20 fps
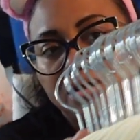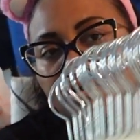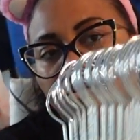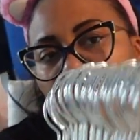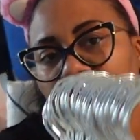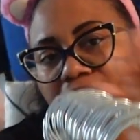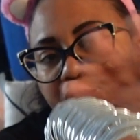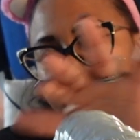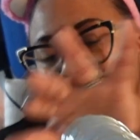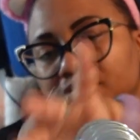
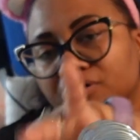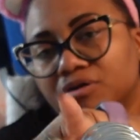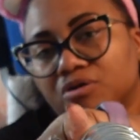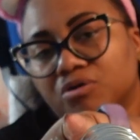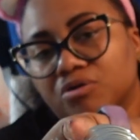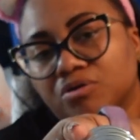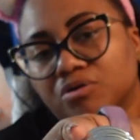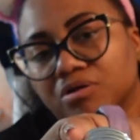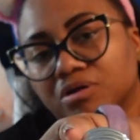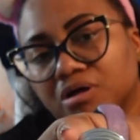With
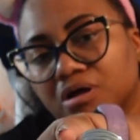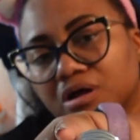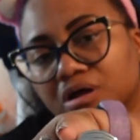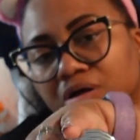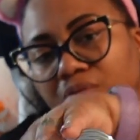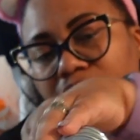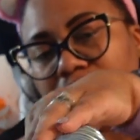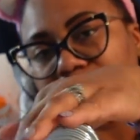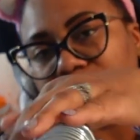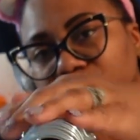the
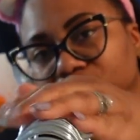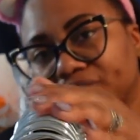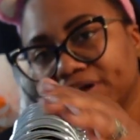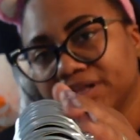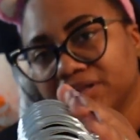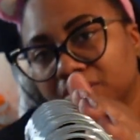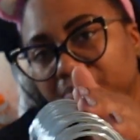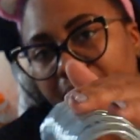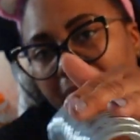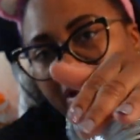um, just
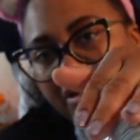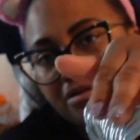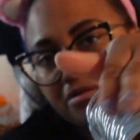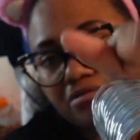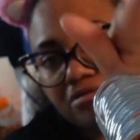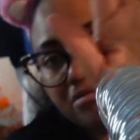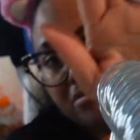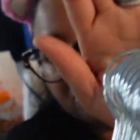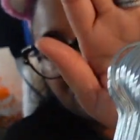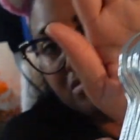regular
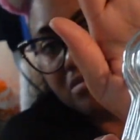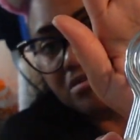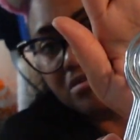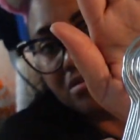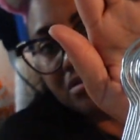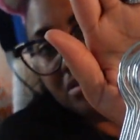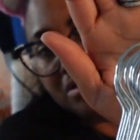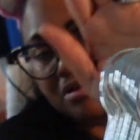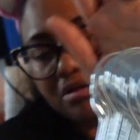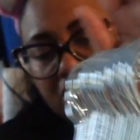metal
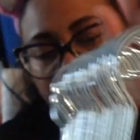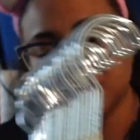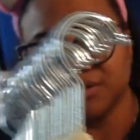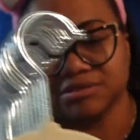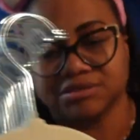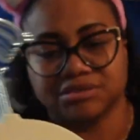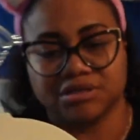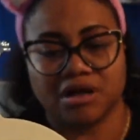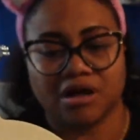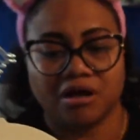on
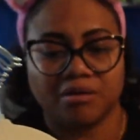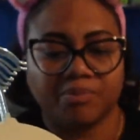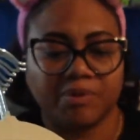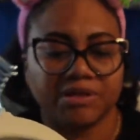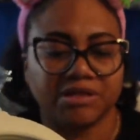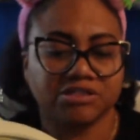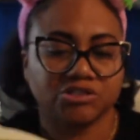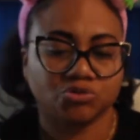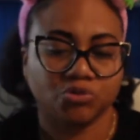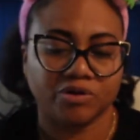top. And
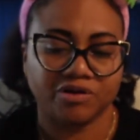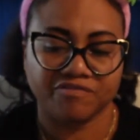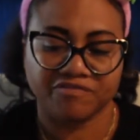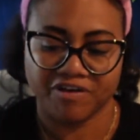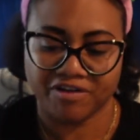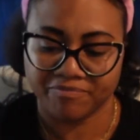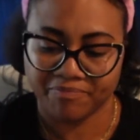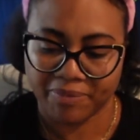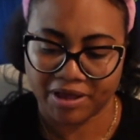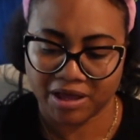this
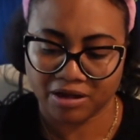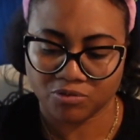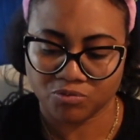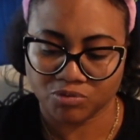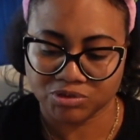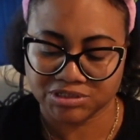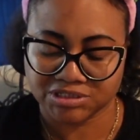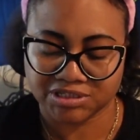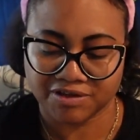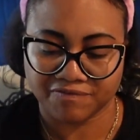25 pack
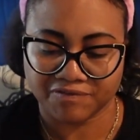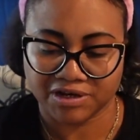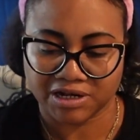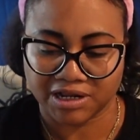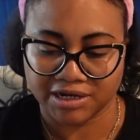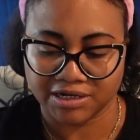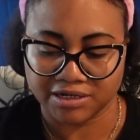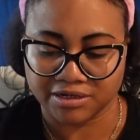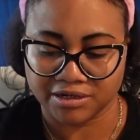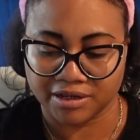was
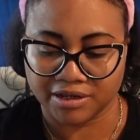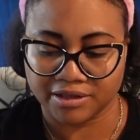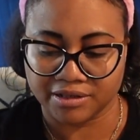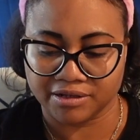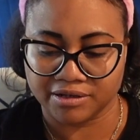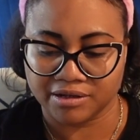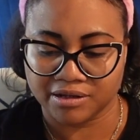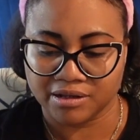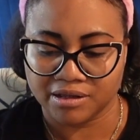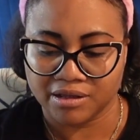
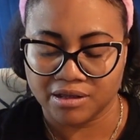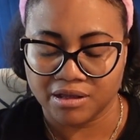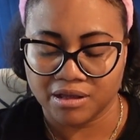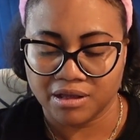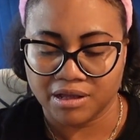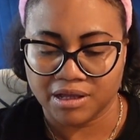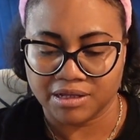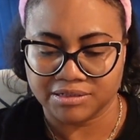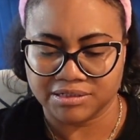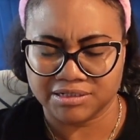$7.99.
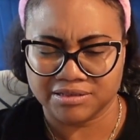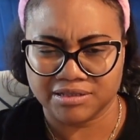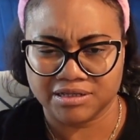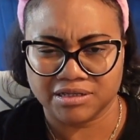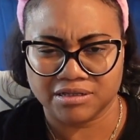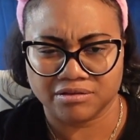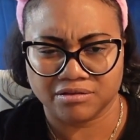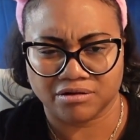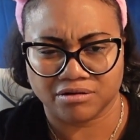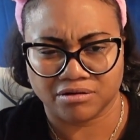And I
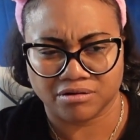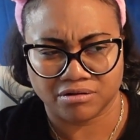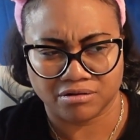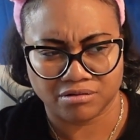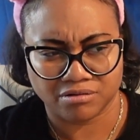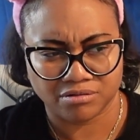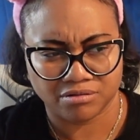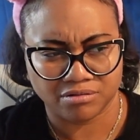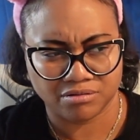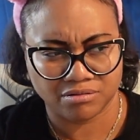think
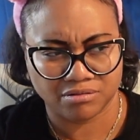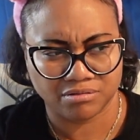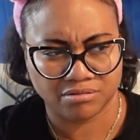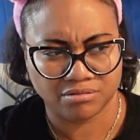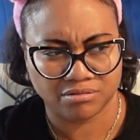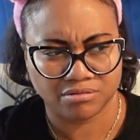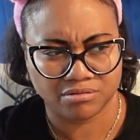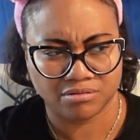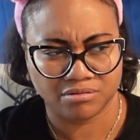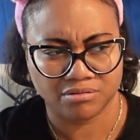their
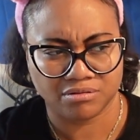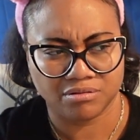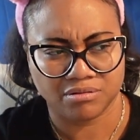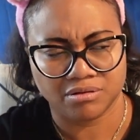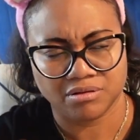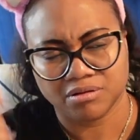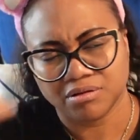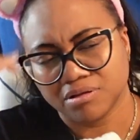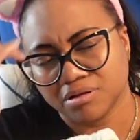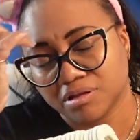
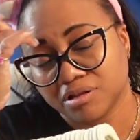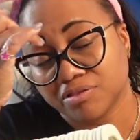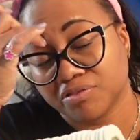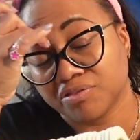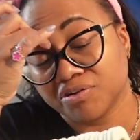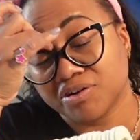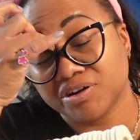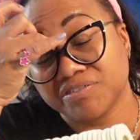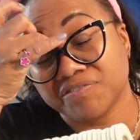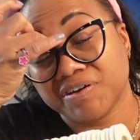
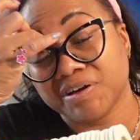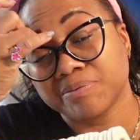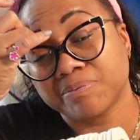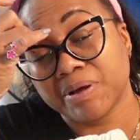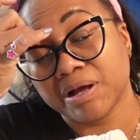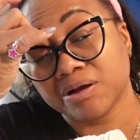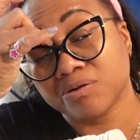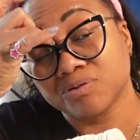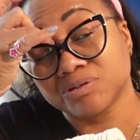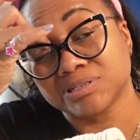35
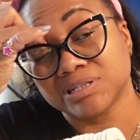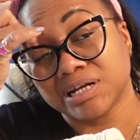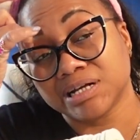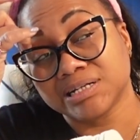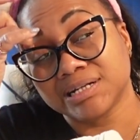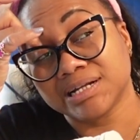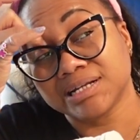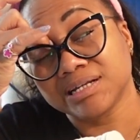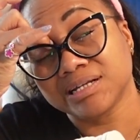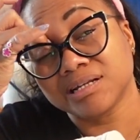pack was
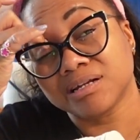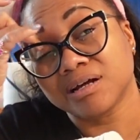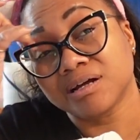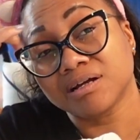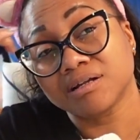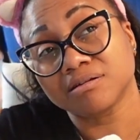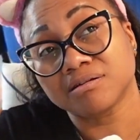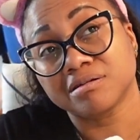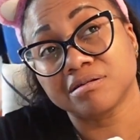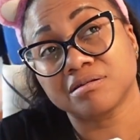
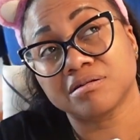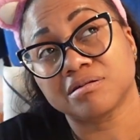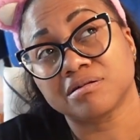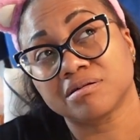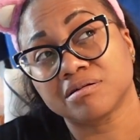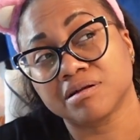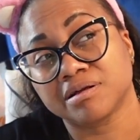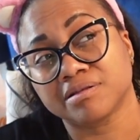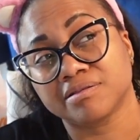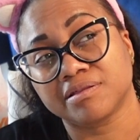$9.99.
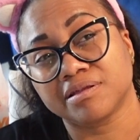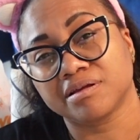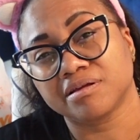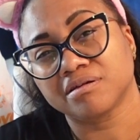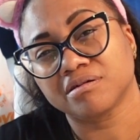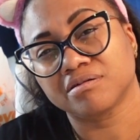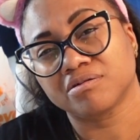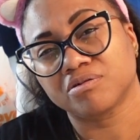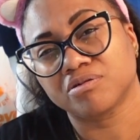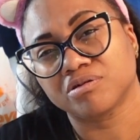I
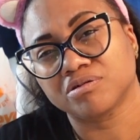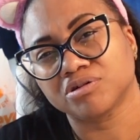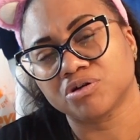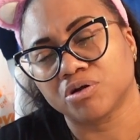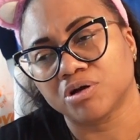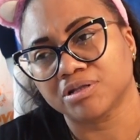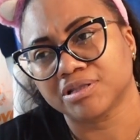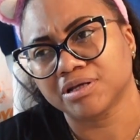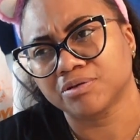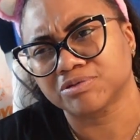think. Or no,
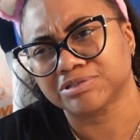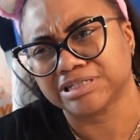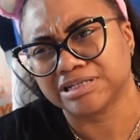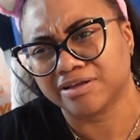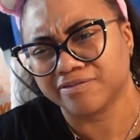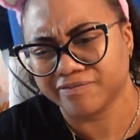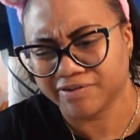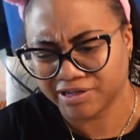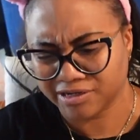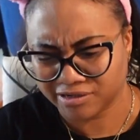I think it was
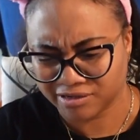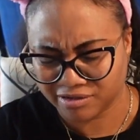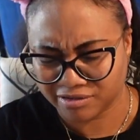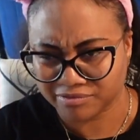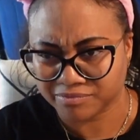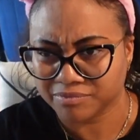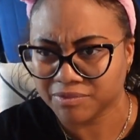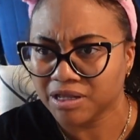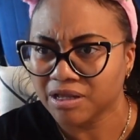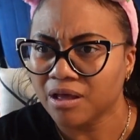$11.99.
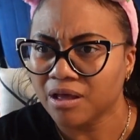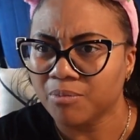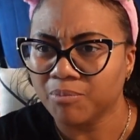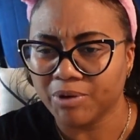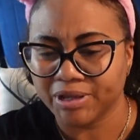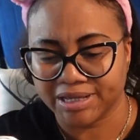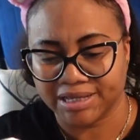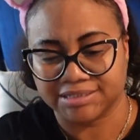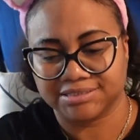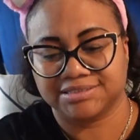
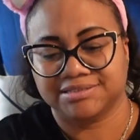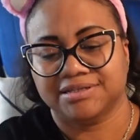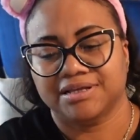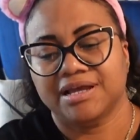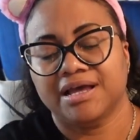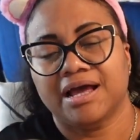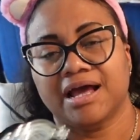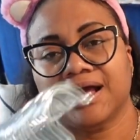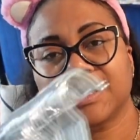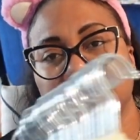But yes,
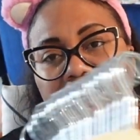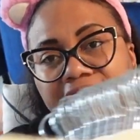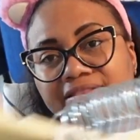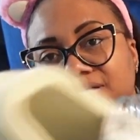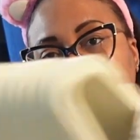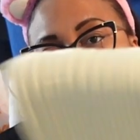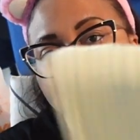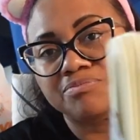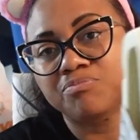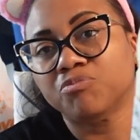I got
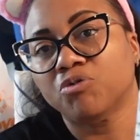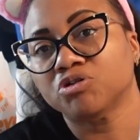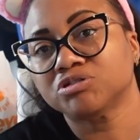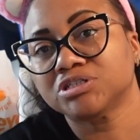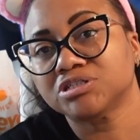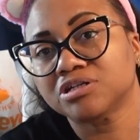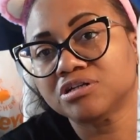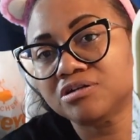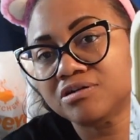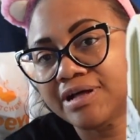this. Most
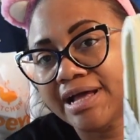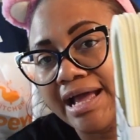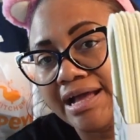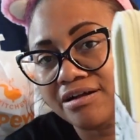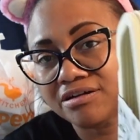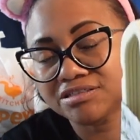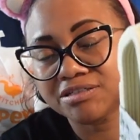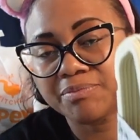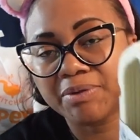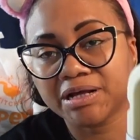of the
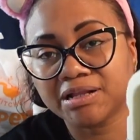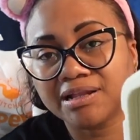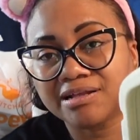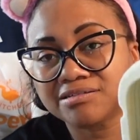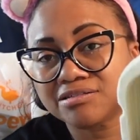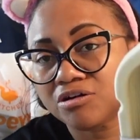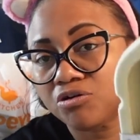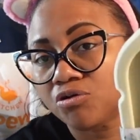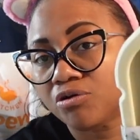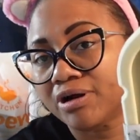hangers in my
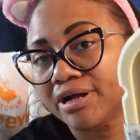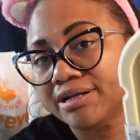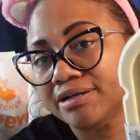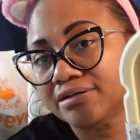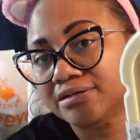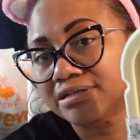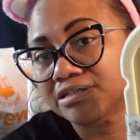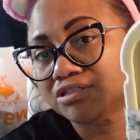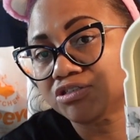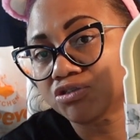closet are either
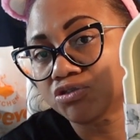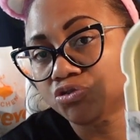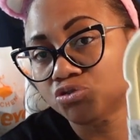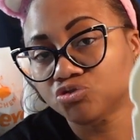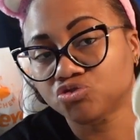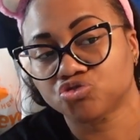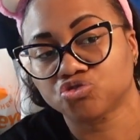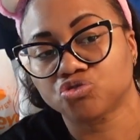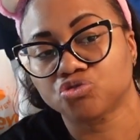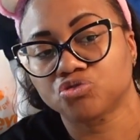this
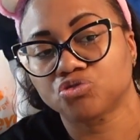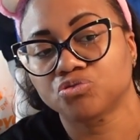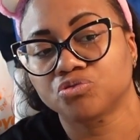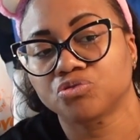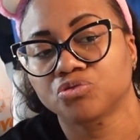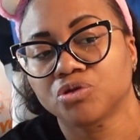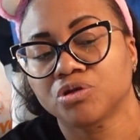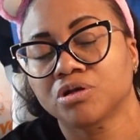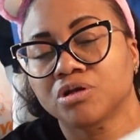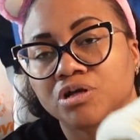neutral
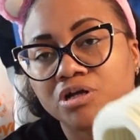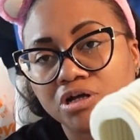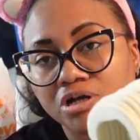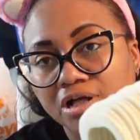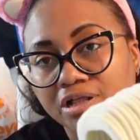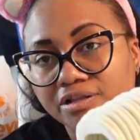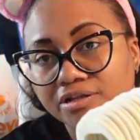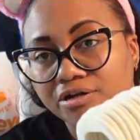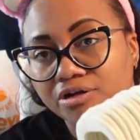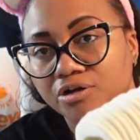
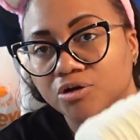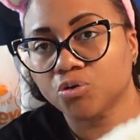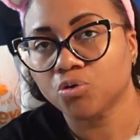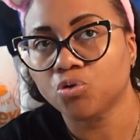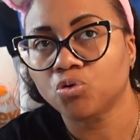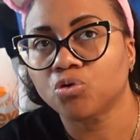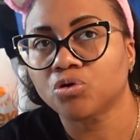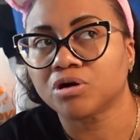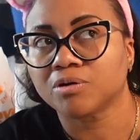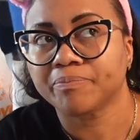color
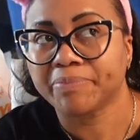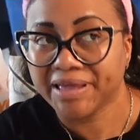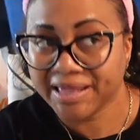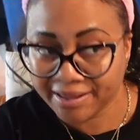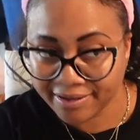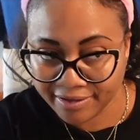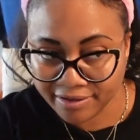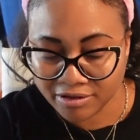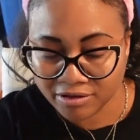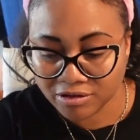or
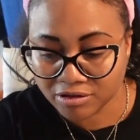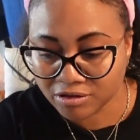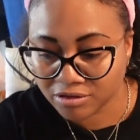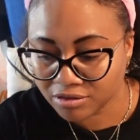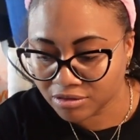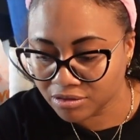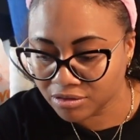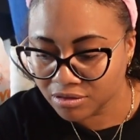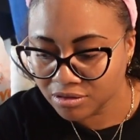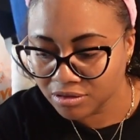pink.
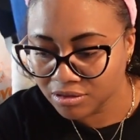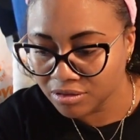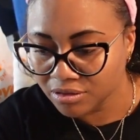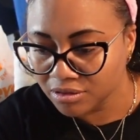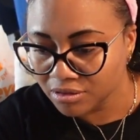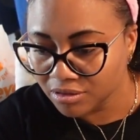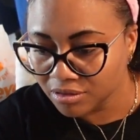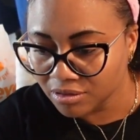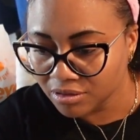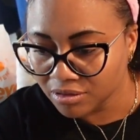
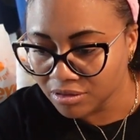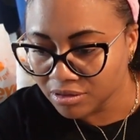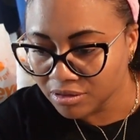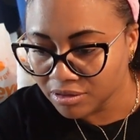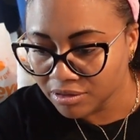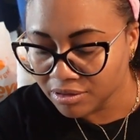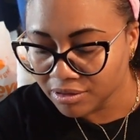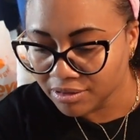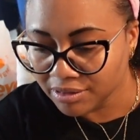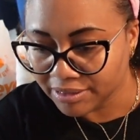
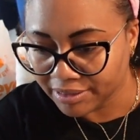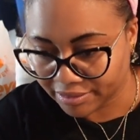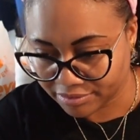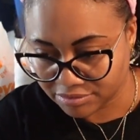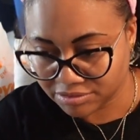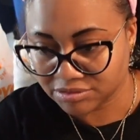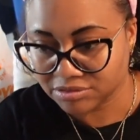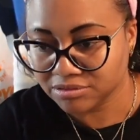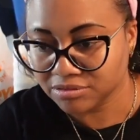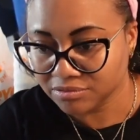
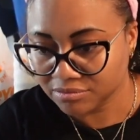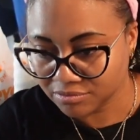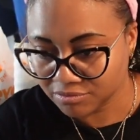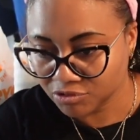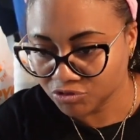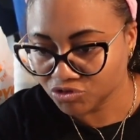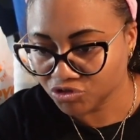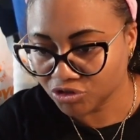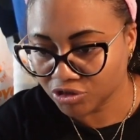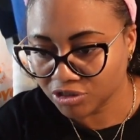Yes,
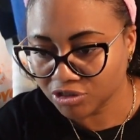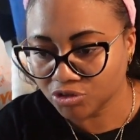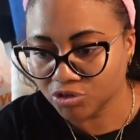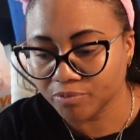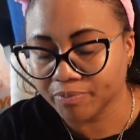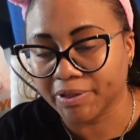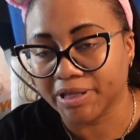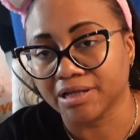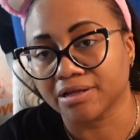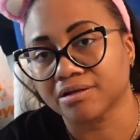neutral color or
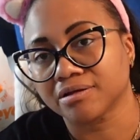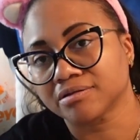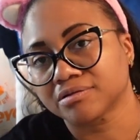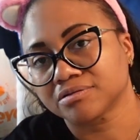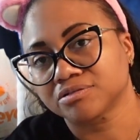pink.